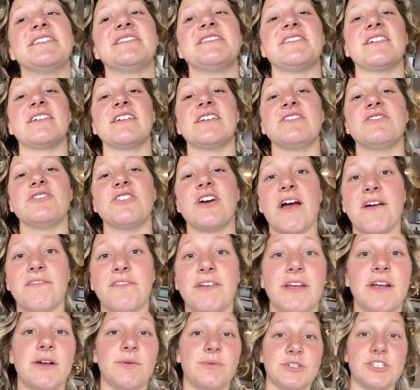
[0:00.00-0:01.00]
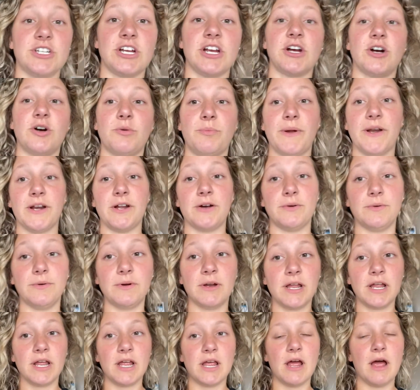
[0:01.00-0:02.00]
stuck in traffic, which I hope I don't.
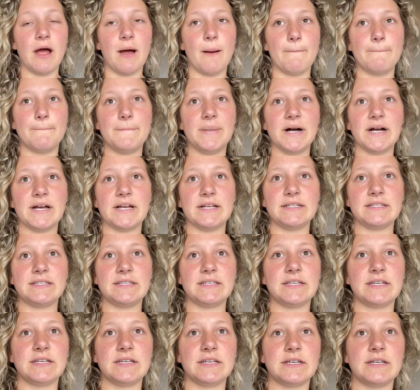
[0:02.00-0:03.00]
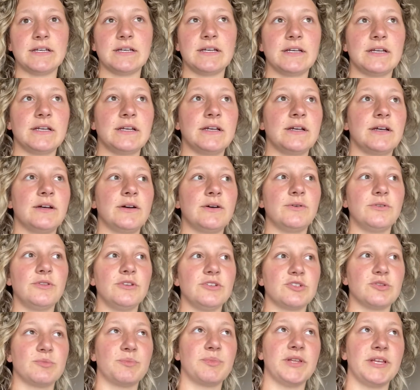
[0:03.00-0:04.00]
But, oh,
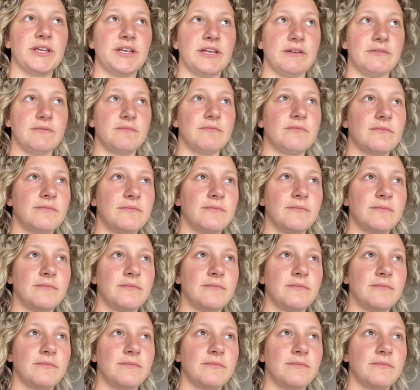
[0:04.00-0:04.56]
there's a plane.